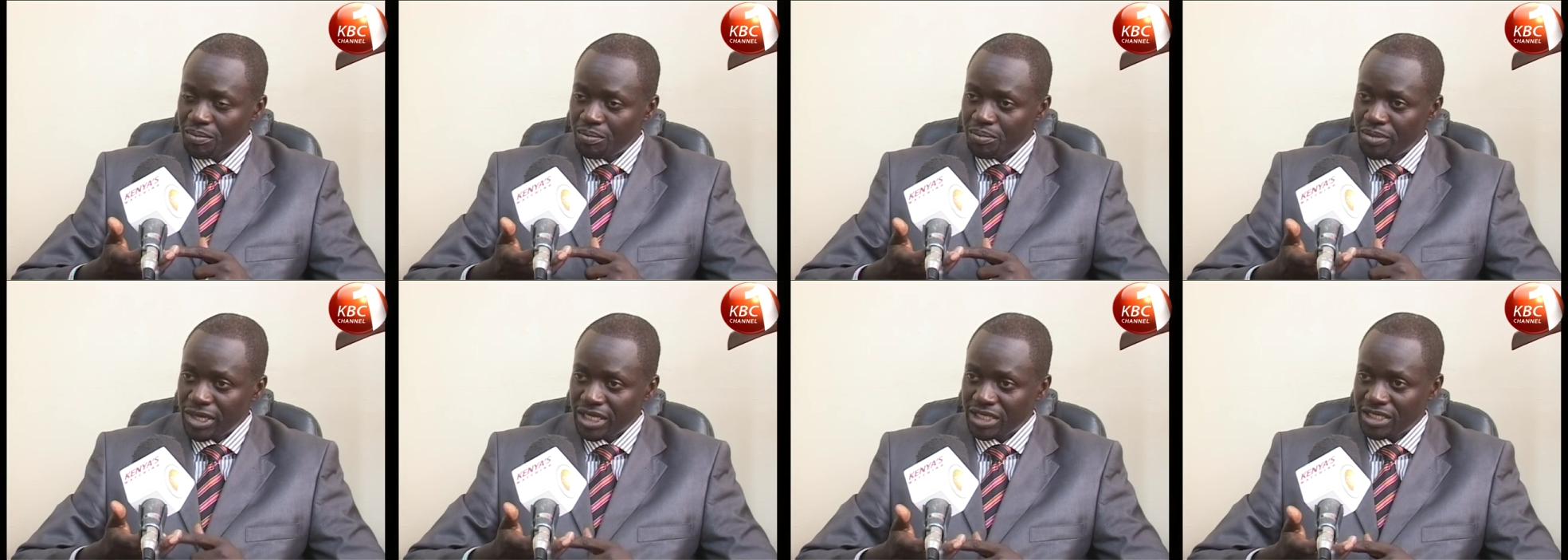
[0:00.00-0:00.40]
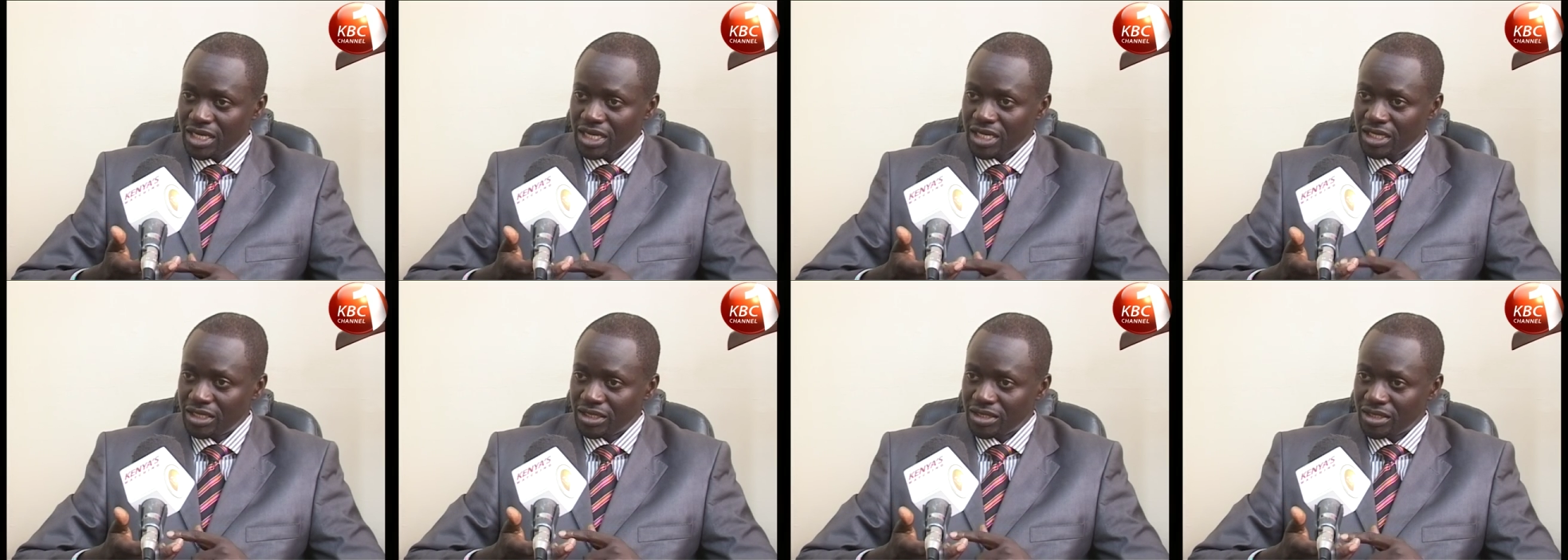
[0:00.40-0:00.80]

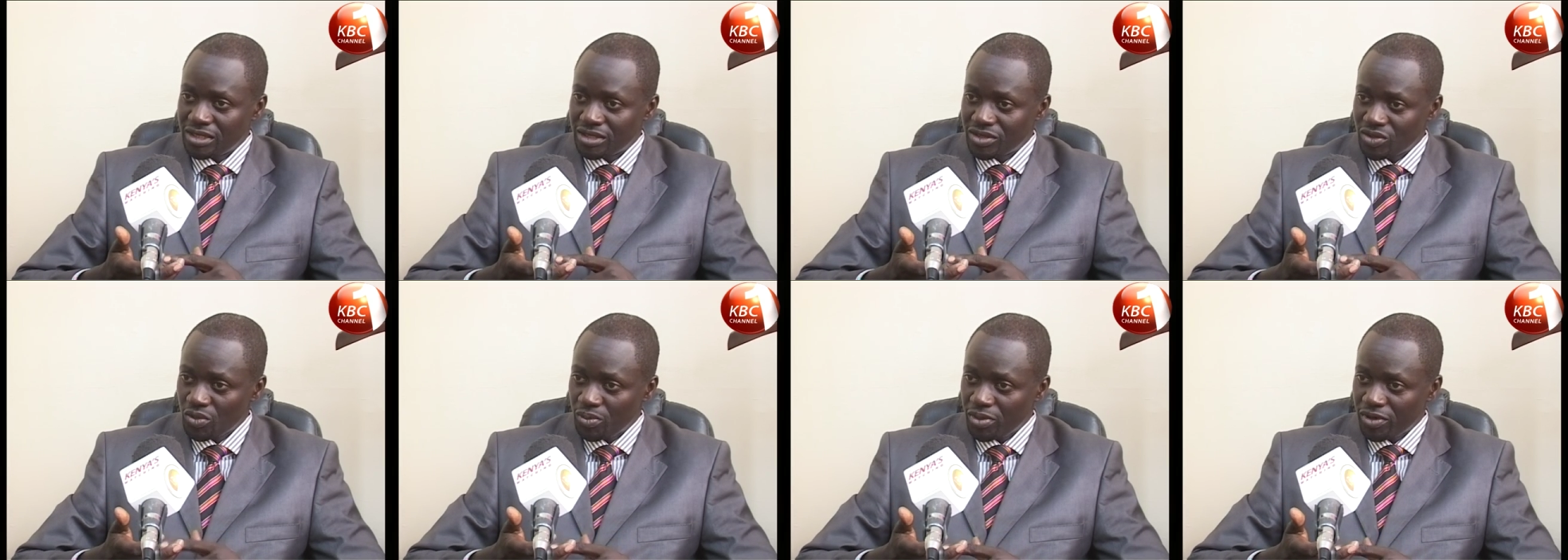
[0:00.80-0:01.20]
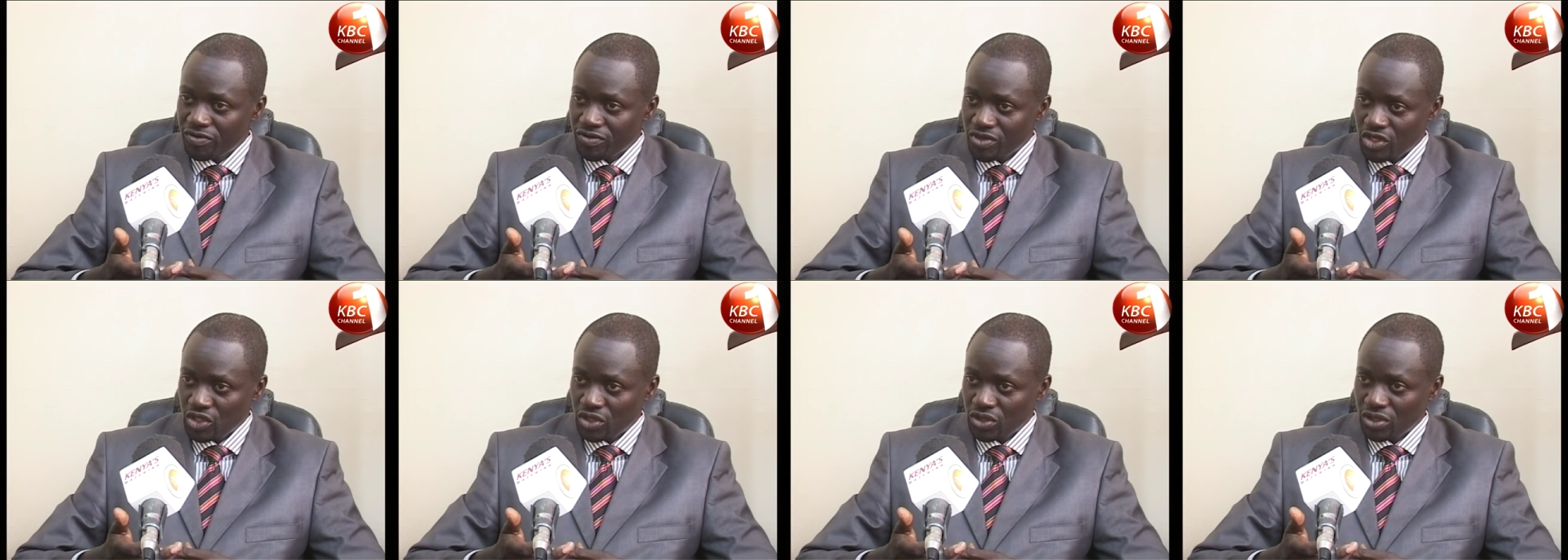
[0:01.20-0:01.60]
better
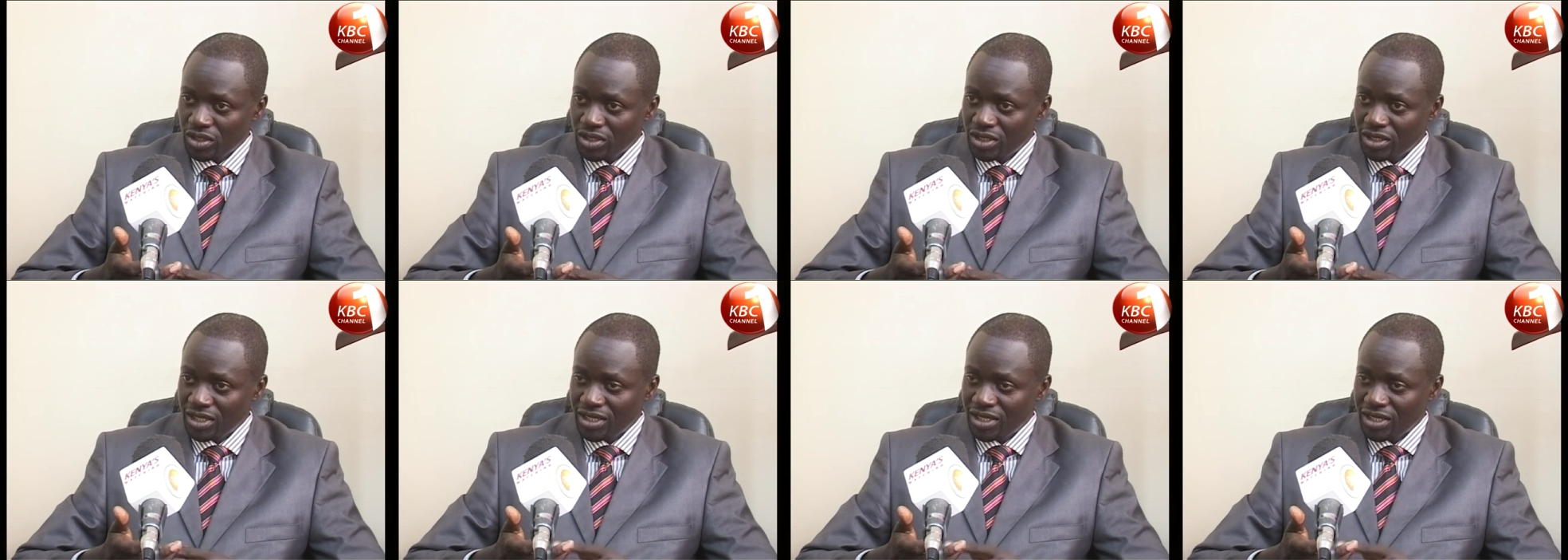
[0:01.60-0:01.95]
supervision,